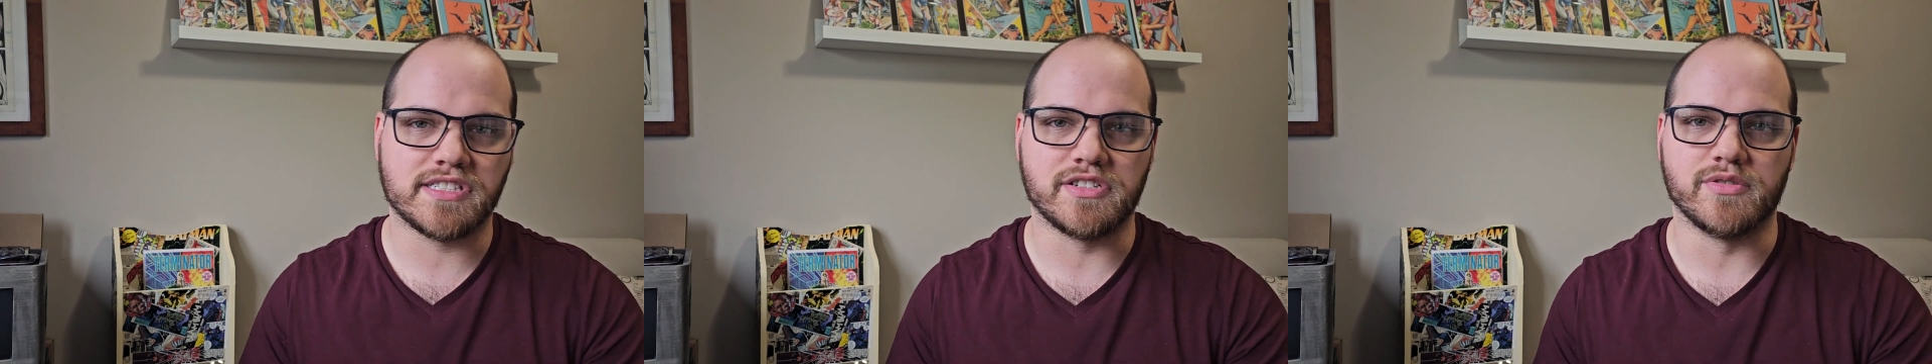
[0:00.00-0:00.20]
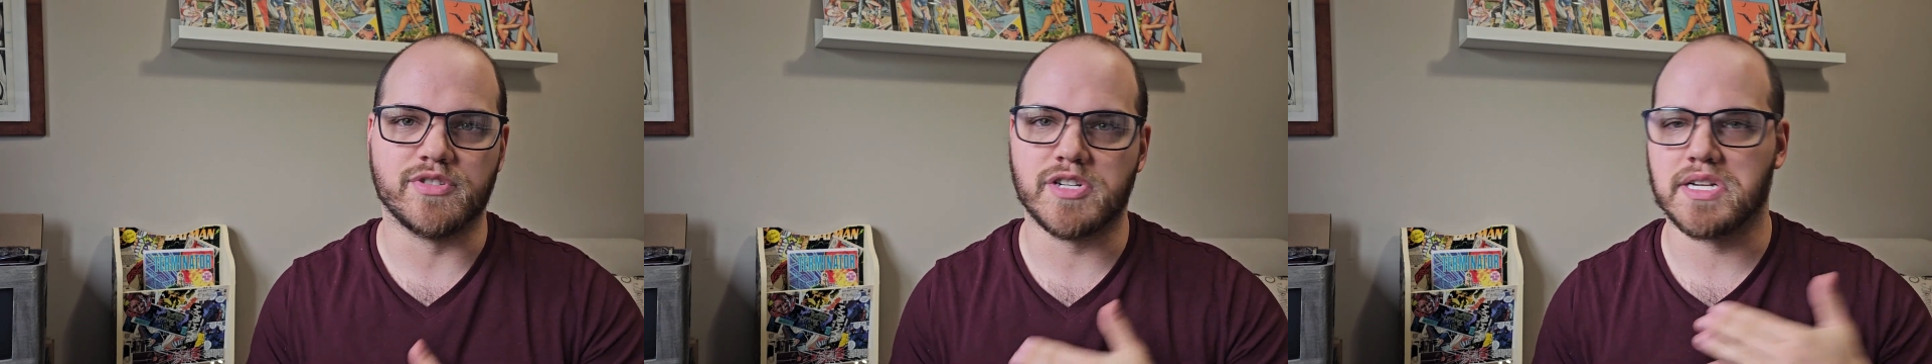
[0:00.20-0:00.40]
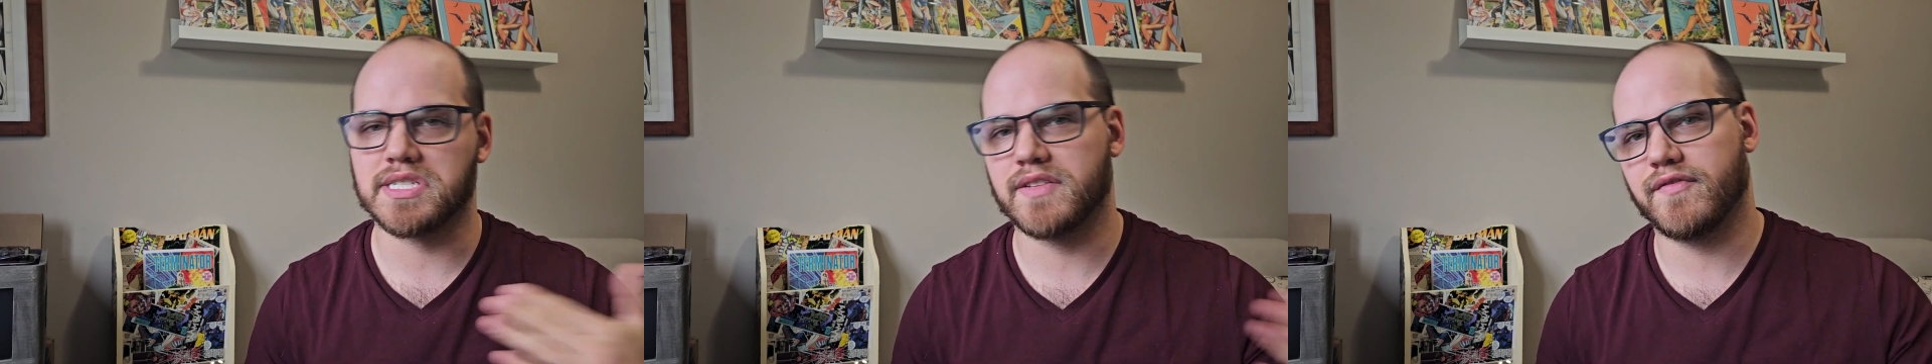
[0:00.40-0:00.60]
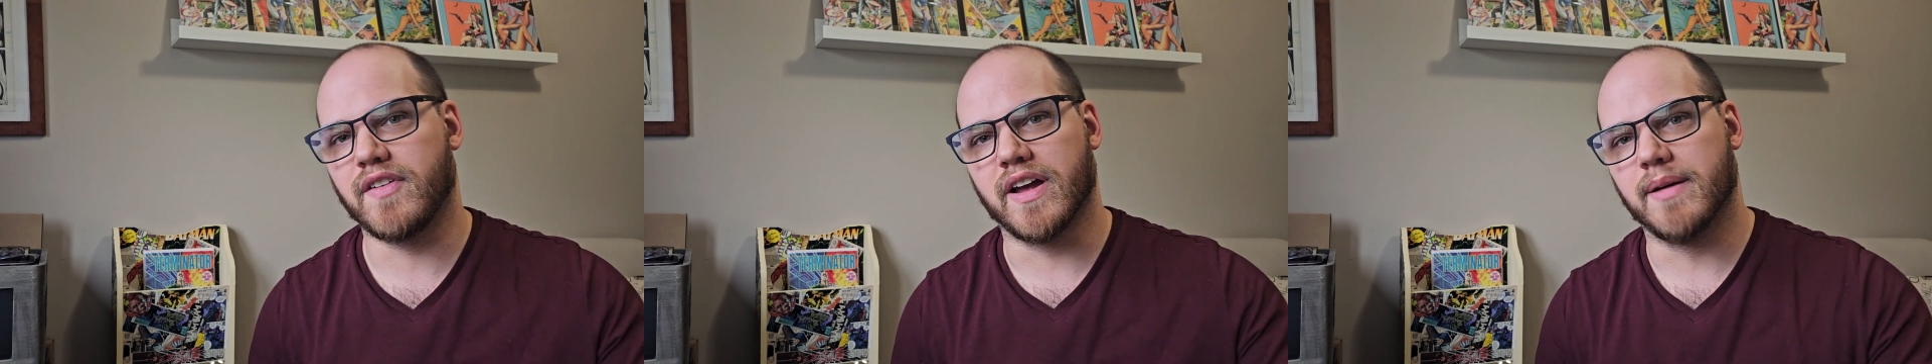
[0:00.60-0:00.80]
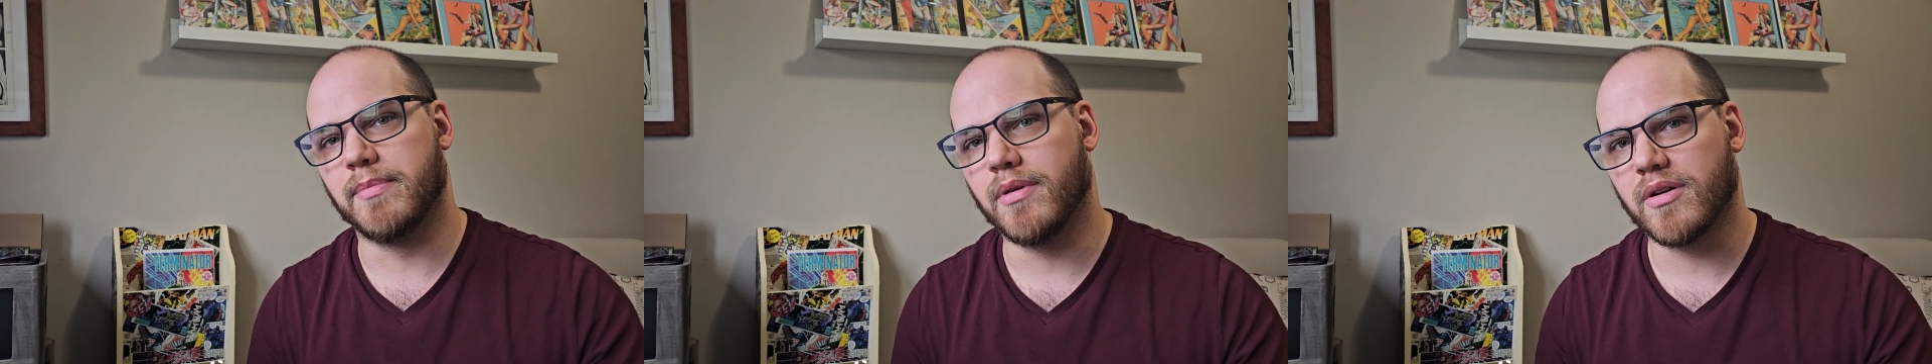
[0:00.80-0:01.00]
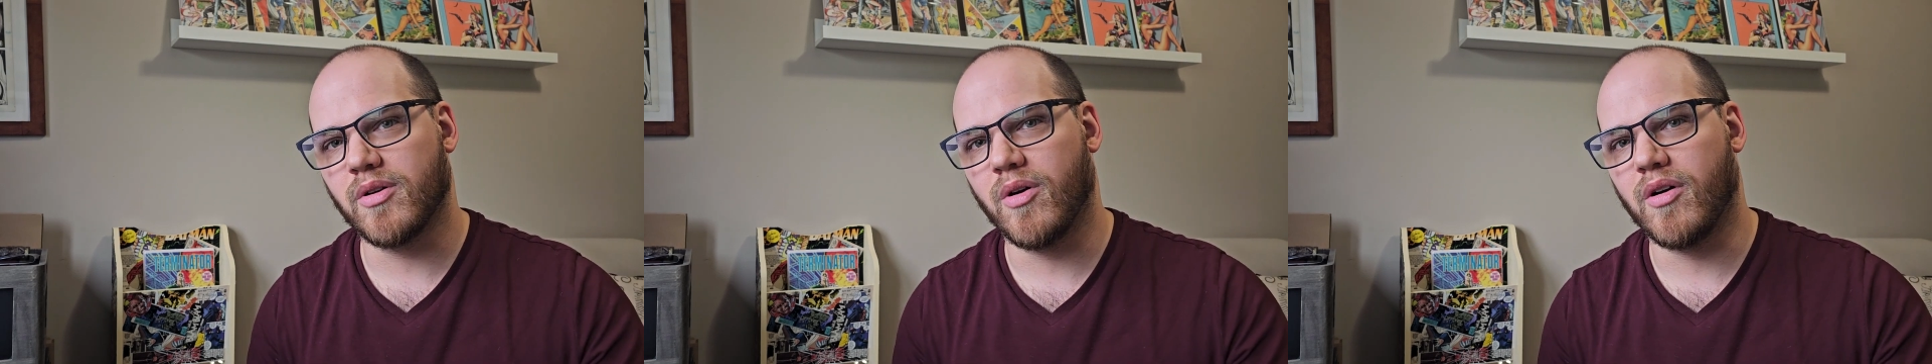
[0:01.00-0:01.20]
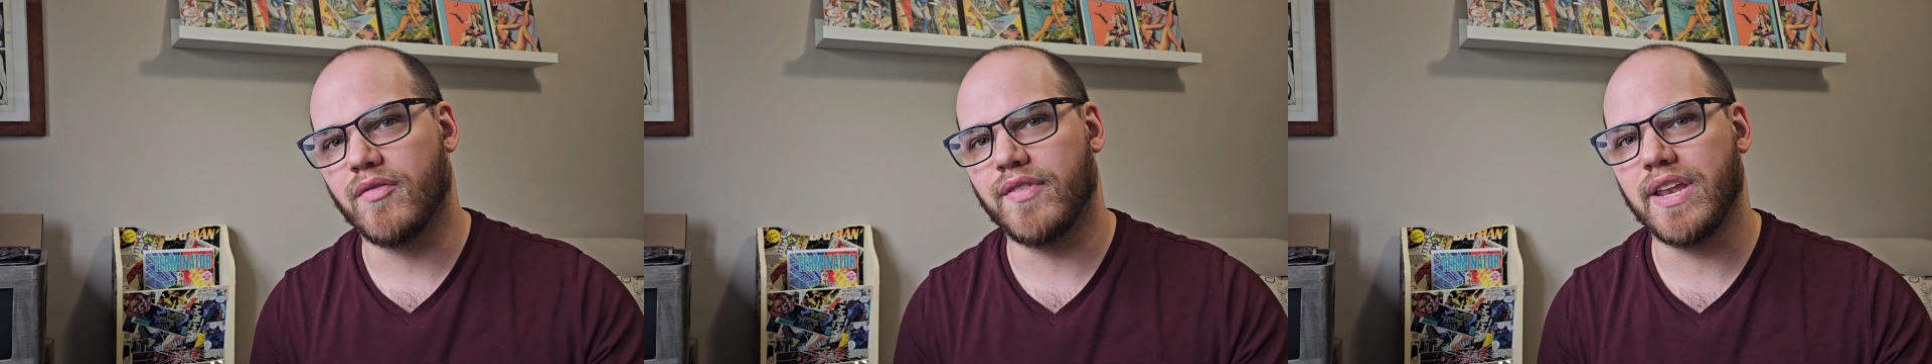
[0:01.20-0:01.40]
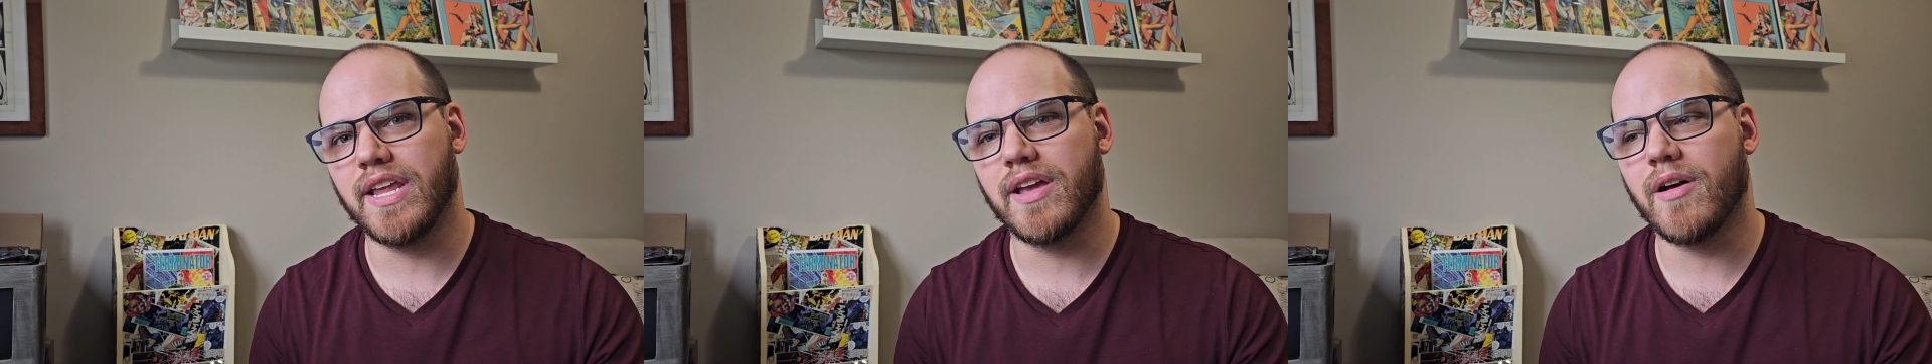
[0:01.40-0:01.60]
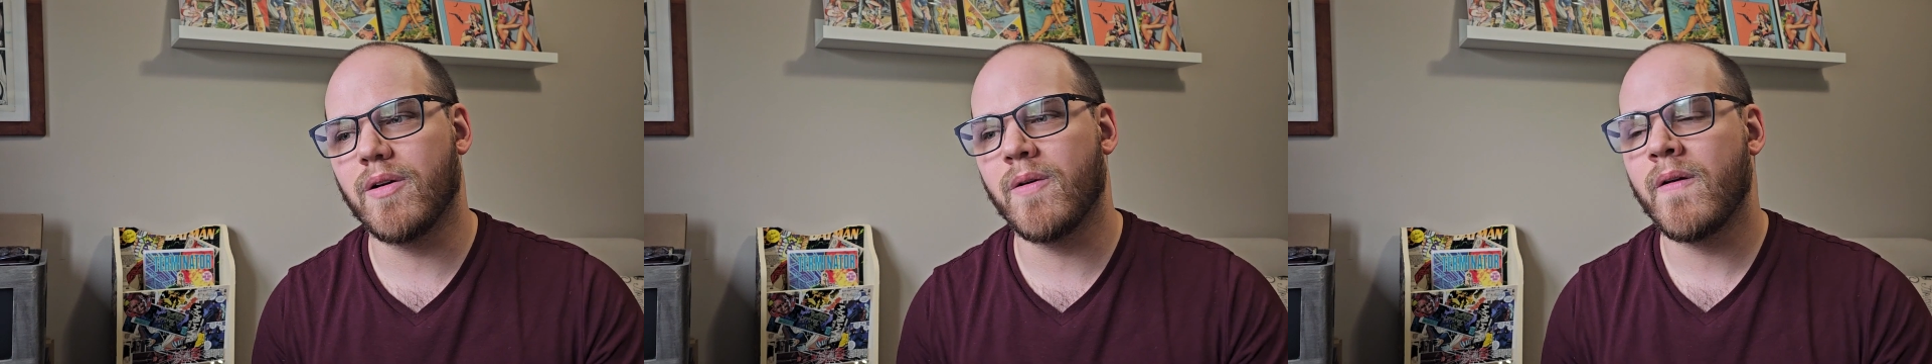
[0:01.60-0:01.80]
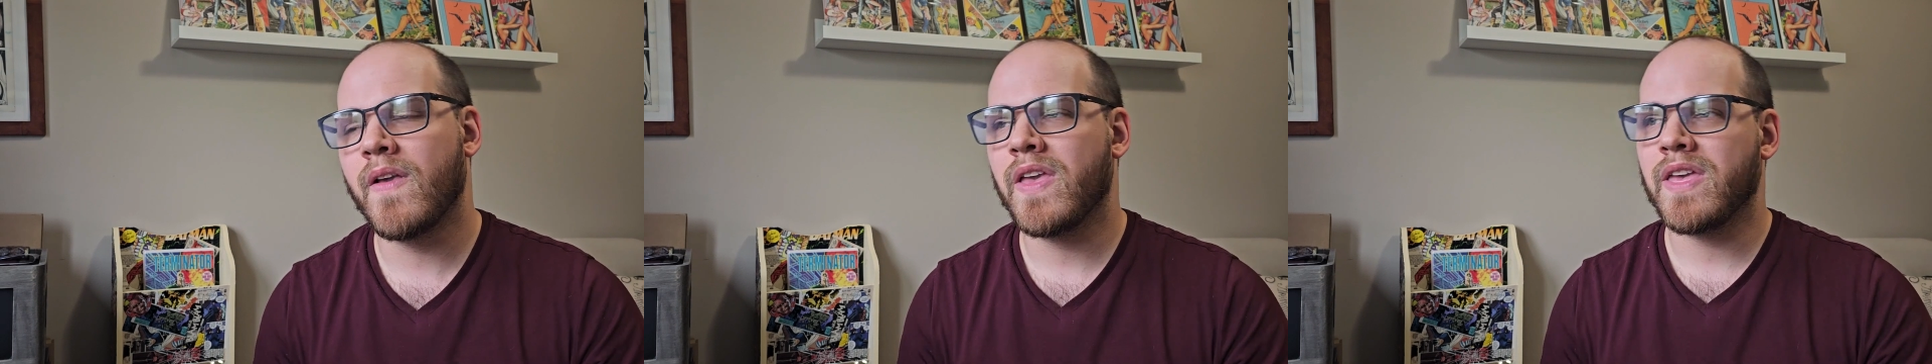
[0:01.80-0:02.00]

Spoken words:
to justify a book haul video,